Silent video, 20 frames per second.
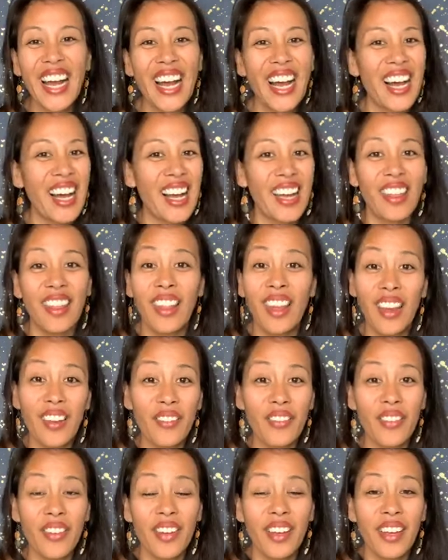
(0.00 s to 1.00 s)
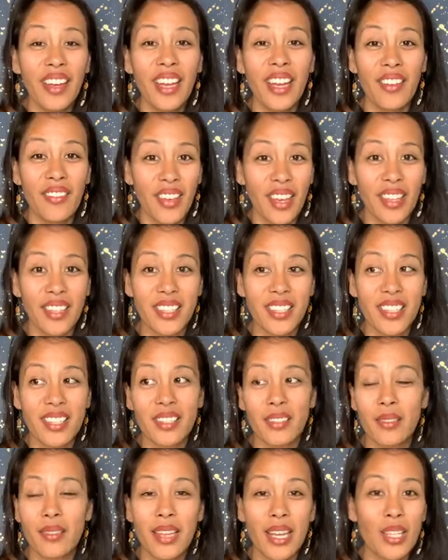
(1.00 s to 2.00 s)
I love
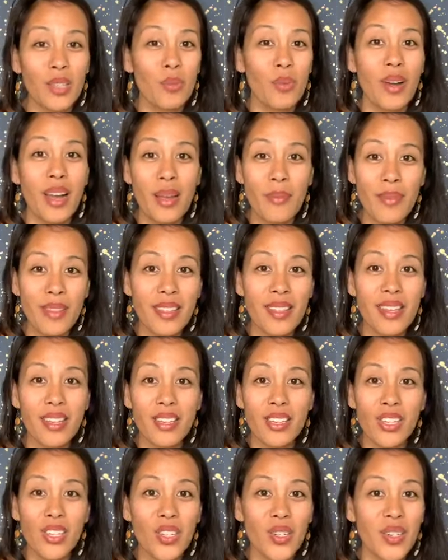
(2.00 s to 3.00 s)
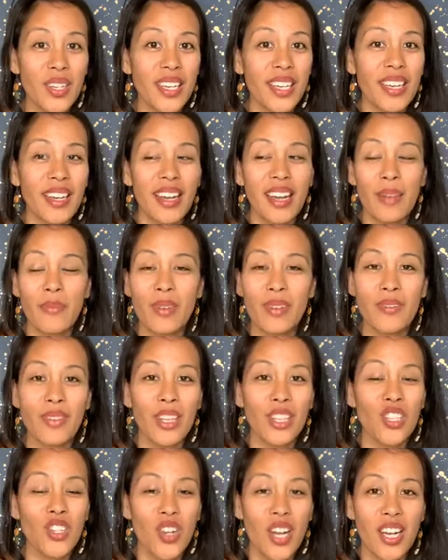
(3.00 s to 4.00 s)
events. That's why I'm in the industry. I'm an
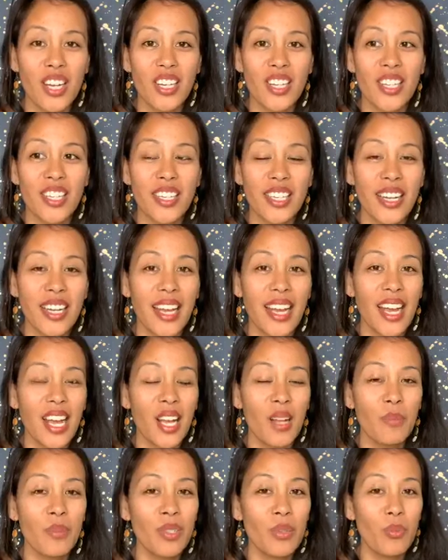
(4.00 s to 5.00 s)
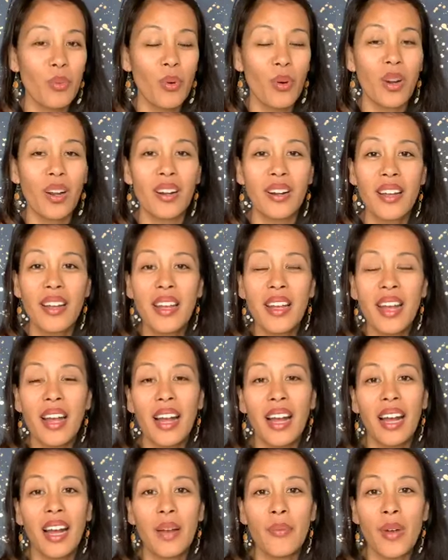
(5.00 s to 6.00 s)
event strategist, and I help support
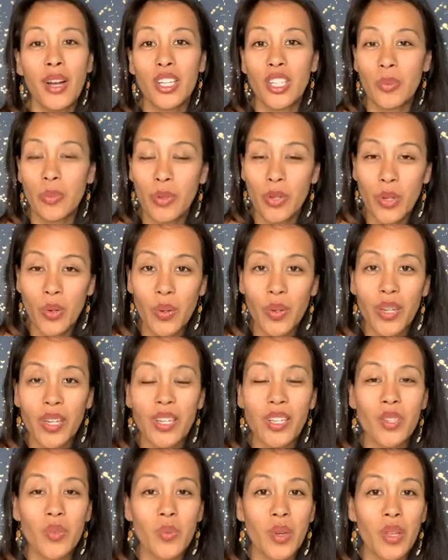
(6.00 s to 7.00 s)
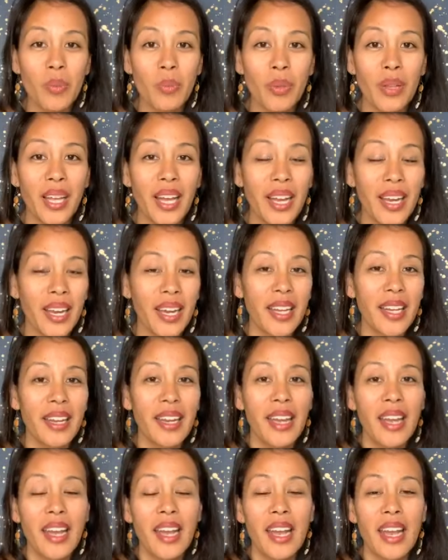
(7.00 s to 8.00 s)
entrepreneurs with planning
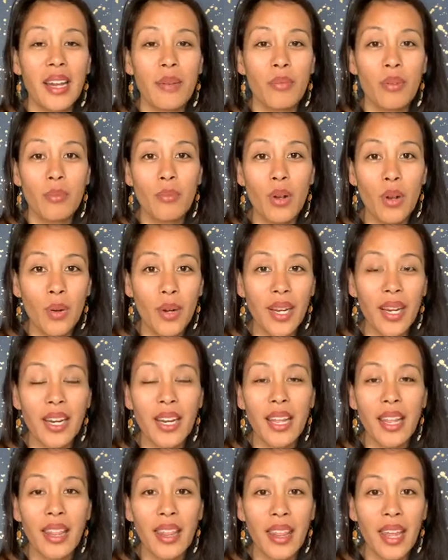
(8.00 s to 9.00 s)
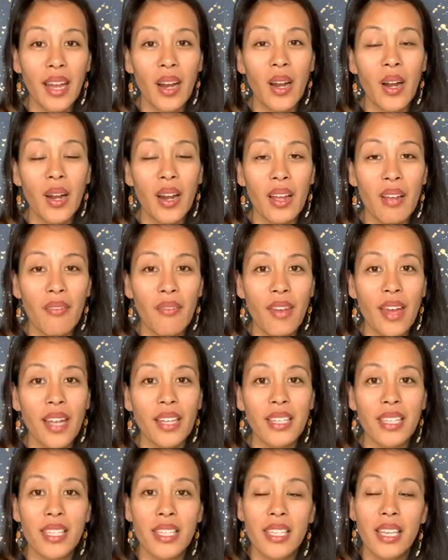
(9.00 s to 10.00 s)
and promoting their
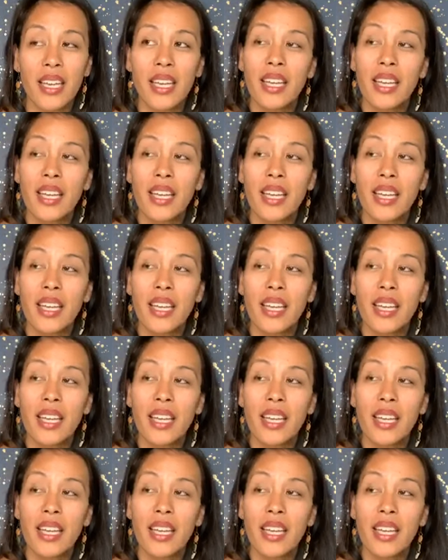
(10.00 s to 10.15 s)
events,